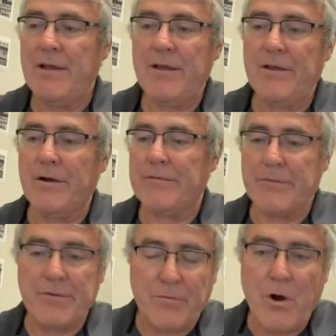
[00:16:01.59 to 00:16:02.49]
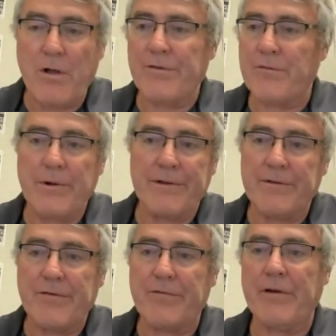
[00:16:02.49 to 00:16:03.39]
you know from the smallest one,
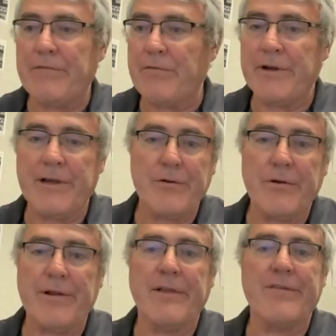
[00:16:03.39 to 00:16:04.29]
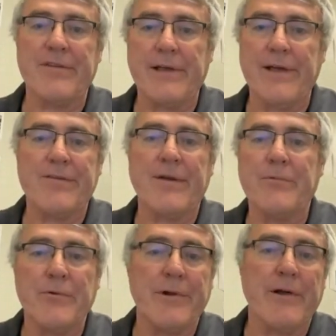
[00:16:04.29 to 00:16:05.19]
this frigate or an LCS, up
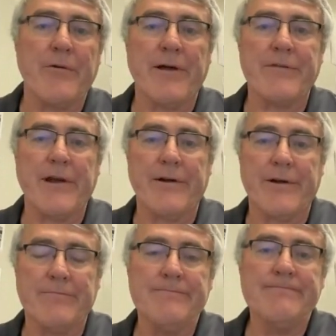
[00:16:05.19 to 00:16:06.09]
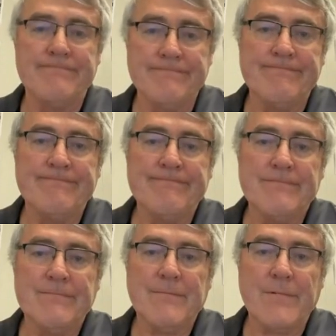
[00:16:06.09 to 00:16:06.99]
to an aircraft carrier.
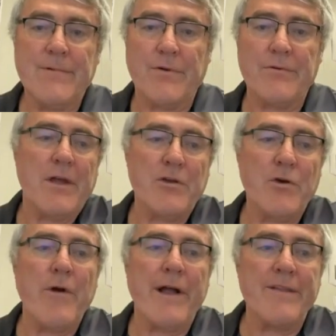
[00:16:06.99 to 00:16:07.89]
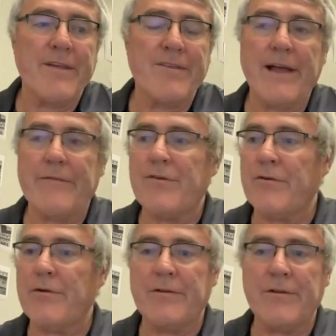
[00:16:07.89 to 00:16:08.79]
So yeah, you're right. It does have a
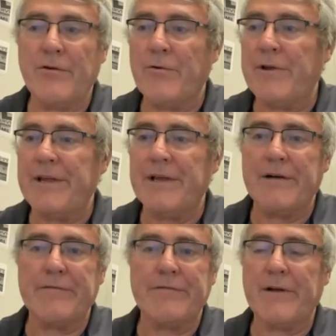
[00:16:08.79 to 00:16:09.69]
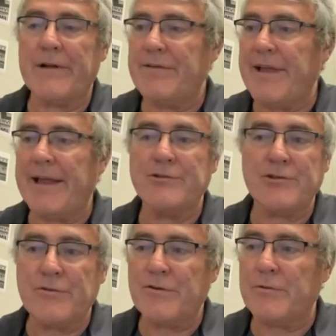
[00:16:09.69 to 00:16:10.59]
certain degree of uh,
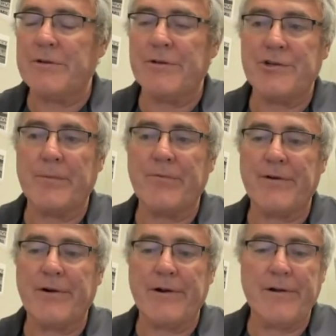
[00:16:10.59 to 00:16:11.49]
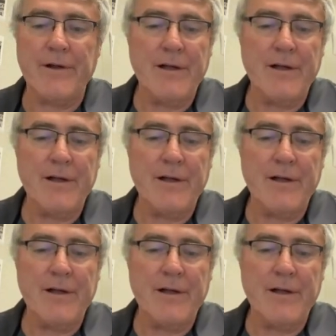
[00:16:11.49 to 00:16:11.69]
danger to it. The ships are